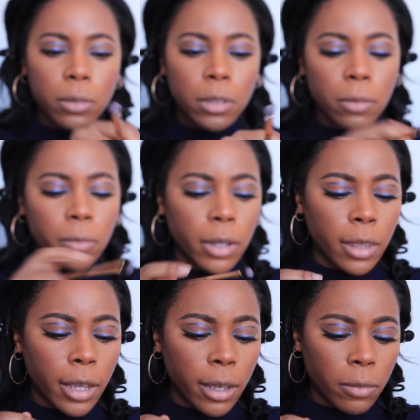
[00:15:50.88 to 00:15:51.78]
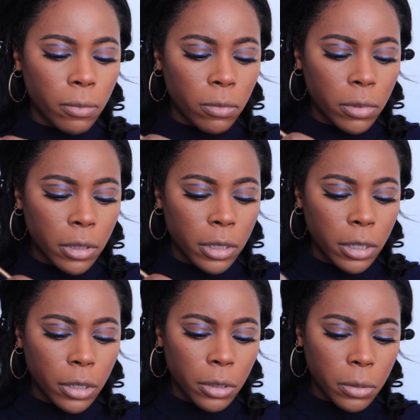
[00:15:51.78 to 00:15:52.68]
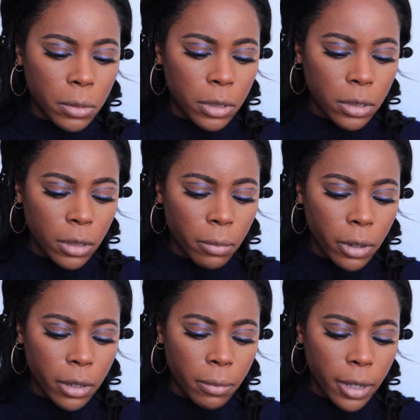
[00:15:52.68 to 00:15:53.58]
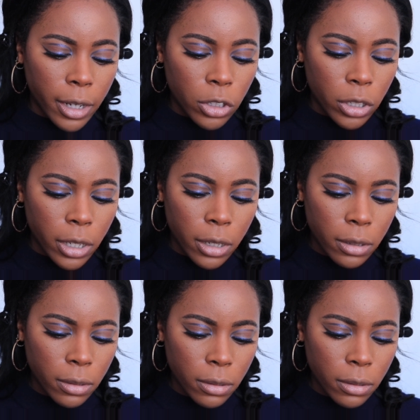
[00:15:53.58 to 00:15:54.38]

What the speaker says: going to run that really close to the bottom lash line.